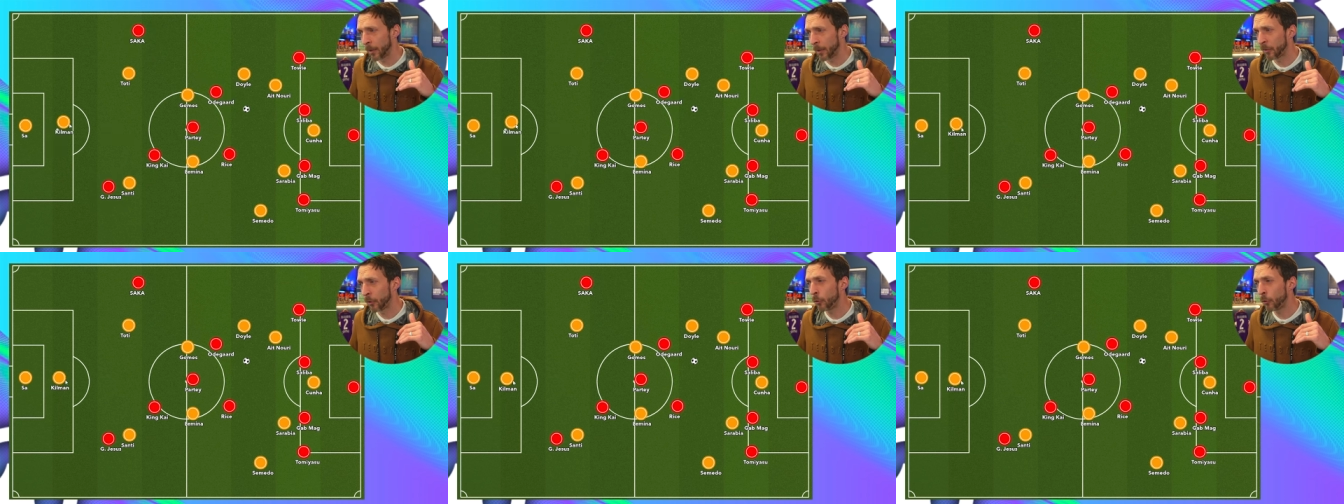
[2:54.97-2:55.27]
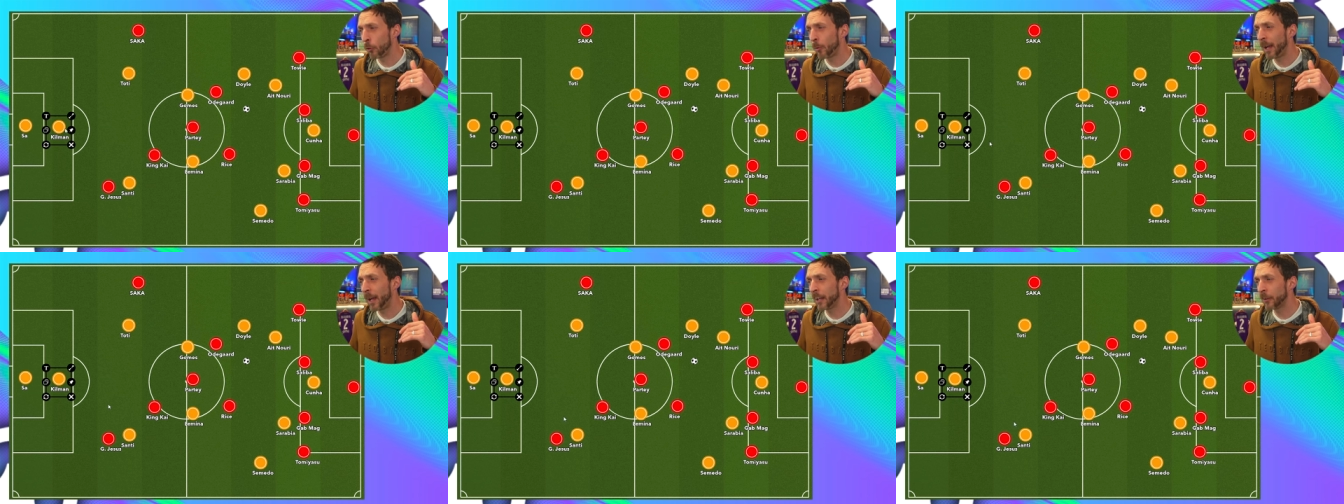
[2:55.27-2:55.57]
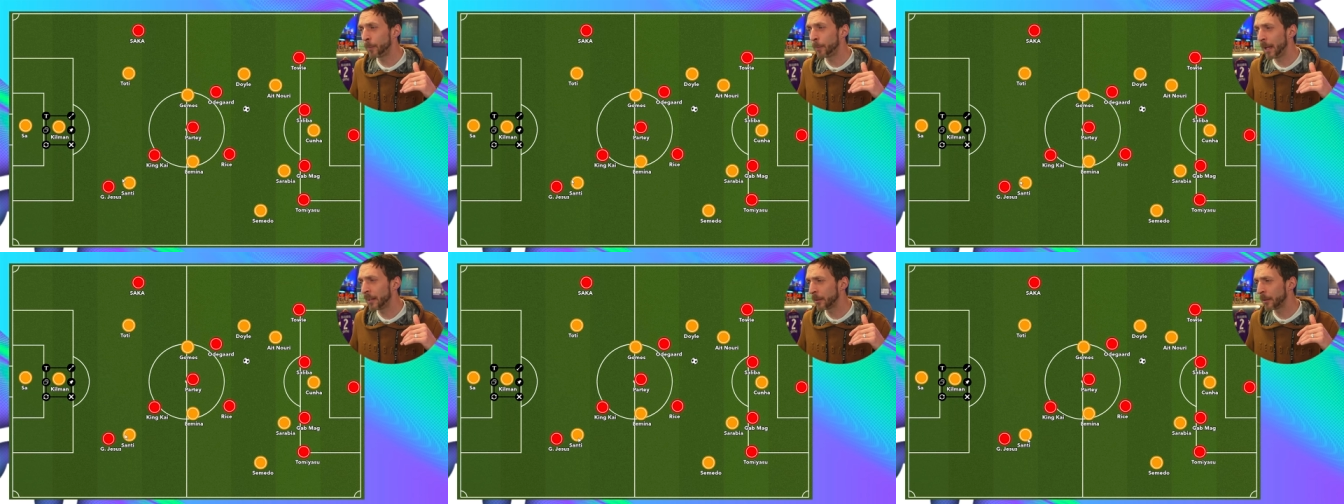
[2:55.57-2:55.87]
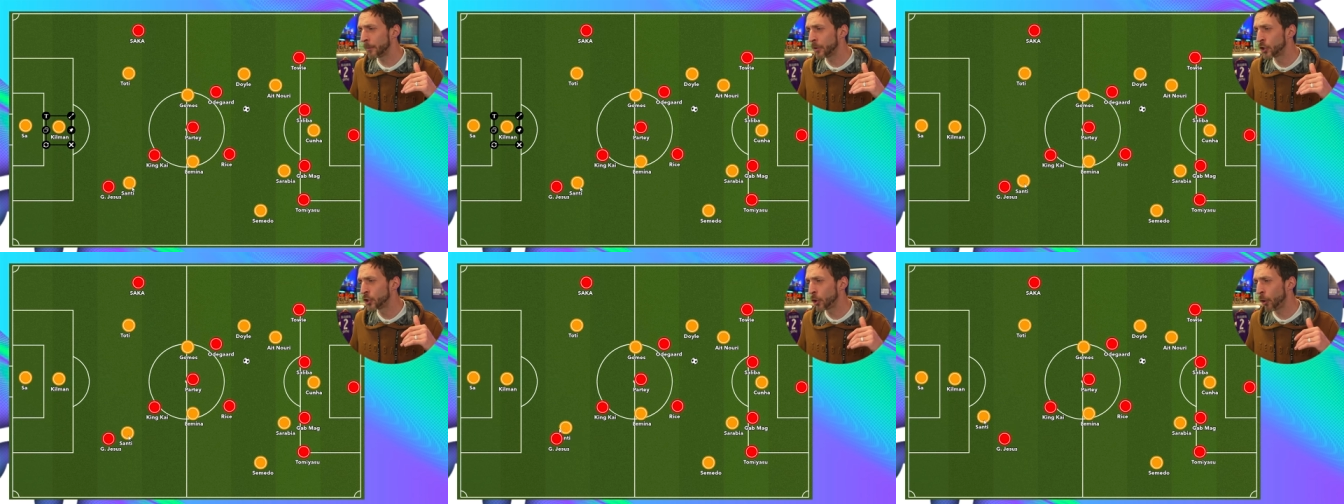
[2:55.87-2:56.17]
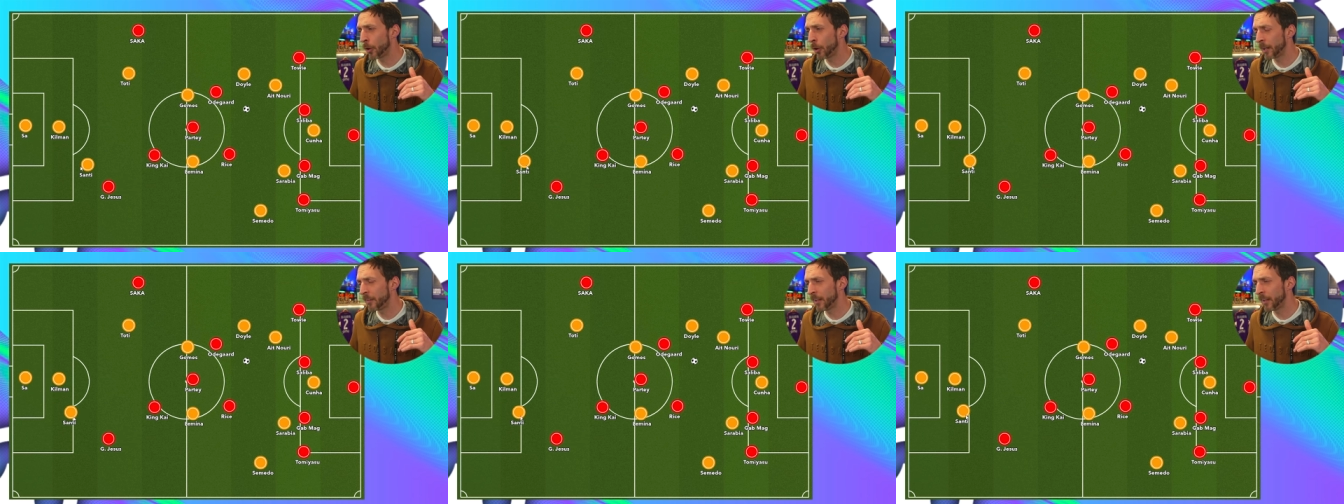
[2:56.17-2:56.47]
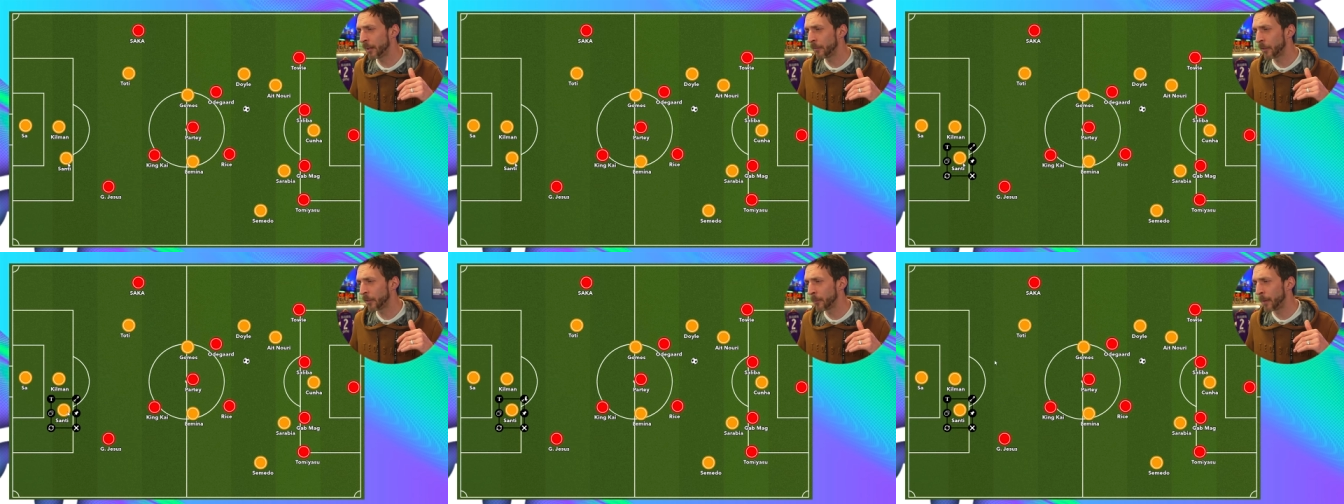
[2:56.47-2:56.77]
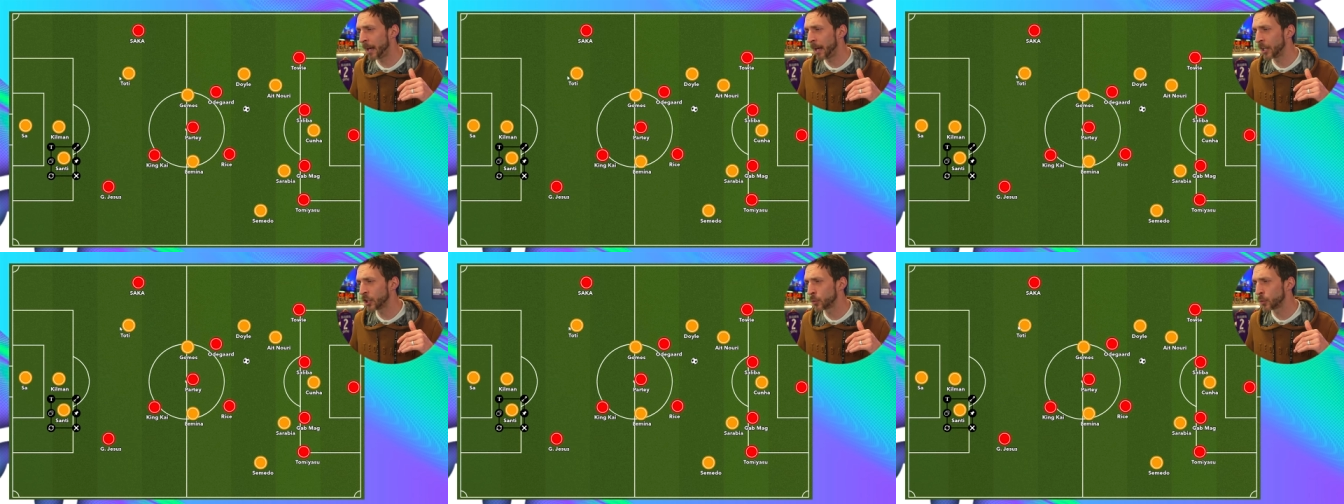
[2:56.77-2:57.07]
Because although I expect the majority of the
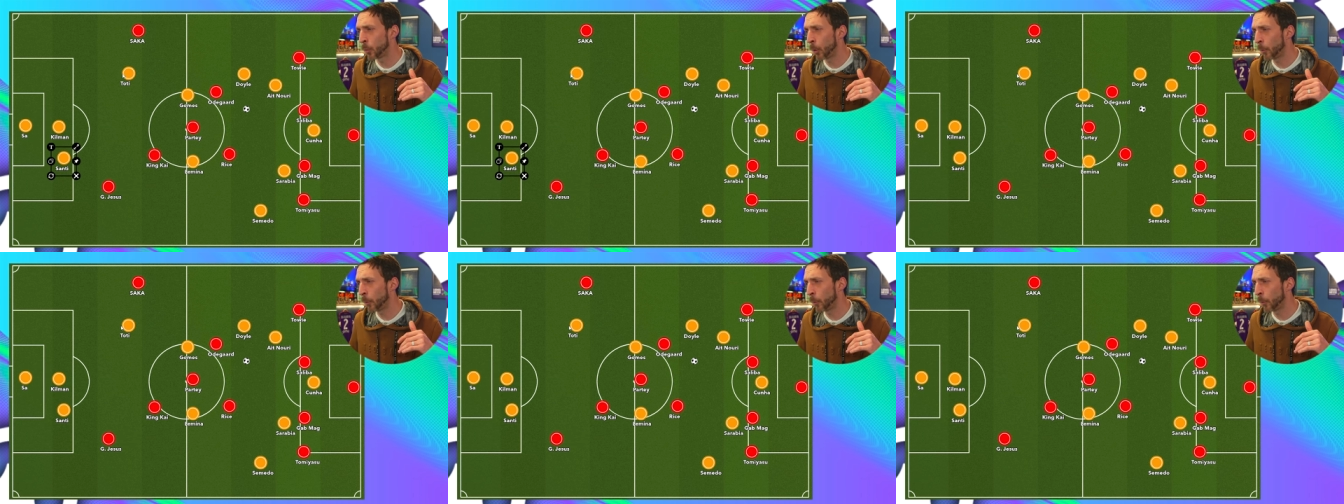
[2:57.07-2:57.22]
match,